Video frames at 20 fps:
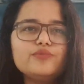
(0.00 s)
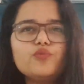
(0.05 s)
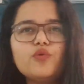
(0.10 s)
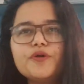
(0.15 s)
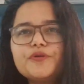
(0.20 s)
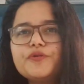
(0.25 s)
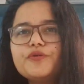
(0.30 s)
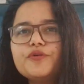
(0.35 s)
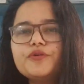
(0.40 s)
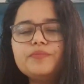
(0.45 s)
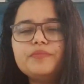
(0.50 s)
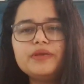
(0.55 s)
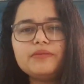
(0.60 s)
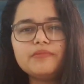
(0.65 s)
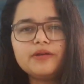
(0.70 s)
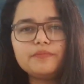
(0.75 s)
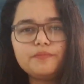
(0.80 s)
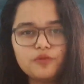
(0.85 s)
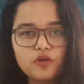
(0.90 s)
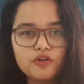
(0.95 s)
then what could
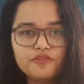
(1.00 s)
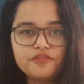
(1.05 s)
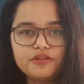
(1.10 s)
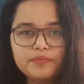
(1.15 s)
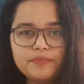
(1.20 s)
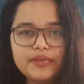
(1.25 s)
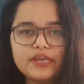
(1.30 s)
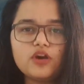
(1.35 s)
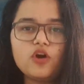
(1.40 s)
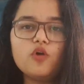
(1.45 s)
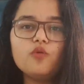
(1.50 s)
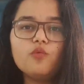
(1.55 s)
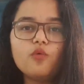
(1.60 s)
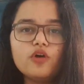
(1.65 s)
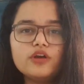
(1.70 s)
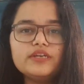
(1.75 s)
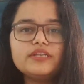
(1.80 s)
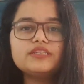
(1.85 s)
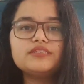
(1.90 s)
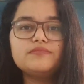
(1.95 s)
be my profit be, or
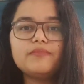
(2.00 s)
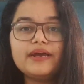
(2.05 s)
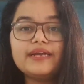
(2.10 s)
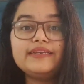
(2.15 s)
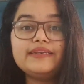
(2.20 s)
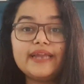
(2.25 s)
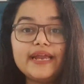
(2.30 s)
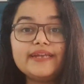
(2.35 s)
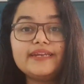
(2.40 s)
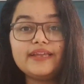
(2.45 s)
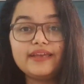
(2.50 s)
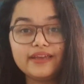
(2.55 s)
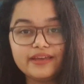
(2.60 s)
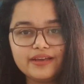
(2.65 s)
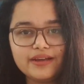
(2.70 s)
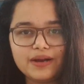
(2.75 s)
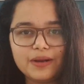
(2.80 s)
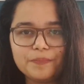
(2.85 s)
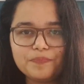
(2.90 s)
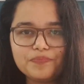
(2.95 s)
what is my net
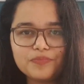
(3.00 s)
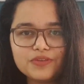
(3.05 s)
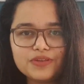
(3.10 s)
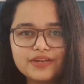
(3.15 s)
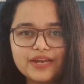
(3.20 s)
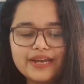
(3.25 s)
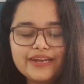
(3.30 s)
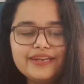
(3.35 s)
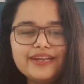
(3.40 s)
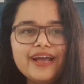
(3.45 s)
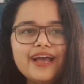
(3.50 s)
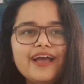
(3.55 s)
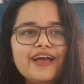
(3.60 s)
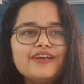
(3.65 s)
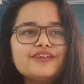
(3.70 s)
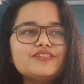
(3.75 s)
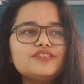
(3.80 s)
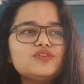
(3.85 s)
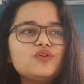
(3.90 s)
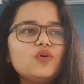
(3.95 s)
income, right?
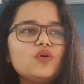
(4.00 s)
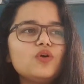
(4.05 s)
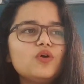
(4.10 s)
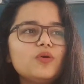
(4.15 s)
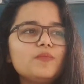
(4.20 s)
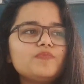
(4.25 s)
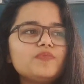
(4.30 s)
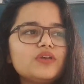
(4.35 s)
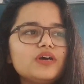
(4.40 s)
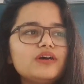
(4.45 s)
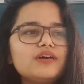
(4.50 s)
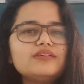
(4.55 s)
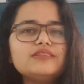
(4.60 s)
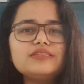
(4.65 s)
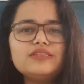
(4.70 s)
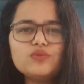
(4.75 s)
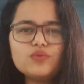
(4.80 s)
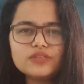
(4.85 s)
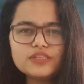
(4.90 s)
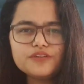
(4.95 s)
So
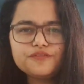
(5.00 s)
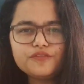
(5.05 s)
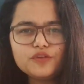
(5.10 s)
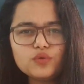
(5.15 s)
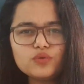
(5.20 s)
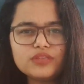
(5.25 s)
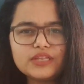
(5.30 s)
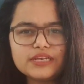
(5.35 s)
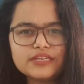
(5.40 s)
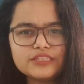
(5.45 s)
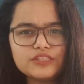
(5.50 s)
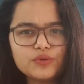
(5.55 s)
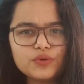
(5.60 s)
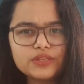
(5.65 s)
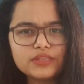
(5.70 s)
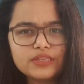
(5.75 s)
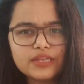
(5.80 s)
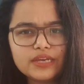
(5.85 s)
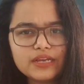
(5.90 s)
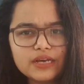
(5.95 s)
those are few things
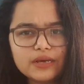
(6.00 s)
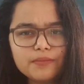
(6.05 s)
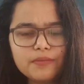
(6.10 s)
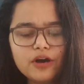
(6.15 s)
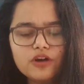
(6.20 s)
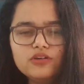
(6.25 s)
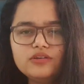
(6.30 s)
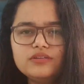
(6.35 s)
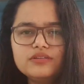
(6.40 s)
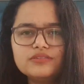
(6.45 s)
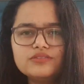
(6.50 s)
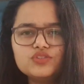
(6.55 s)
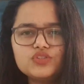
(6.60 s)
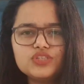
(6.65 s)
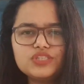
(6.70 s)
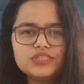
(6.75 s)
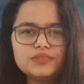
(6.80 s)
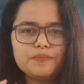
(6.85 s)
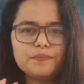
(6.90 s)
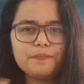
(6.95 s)
you can think about,
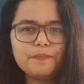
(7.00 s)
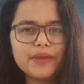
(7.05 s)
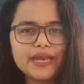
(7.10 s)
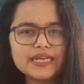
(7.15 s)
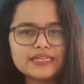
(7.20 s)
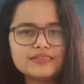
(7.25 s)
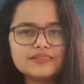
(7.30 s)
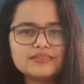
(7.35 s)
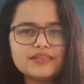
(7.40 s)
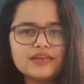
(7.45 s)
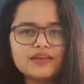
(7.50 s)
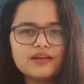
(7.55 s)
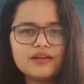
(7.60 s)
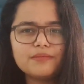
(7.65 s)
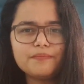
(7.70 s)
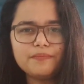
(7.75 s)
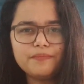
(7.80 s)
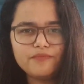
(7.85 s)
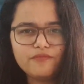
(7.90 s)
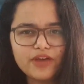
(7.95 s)
just
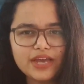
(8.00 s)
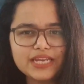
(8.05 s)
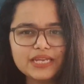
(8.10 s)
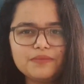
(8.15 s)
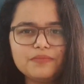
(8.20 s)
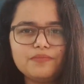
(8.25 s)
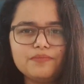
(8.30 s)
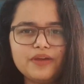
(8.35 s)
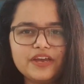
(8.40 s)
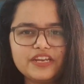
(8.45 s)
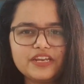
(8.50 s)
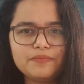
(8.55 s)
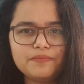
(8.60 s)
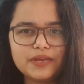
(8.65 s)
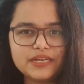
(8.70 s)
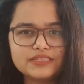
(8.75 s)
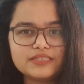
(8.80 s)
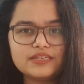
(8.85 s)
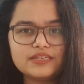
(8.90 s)
basic, very, very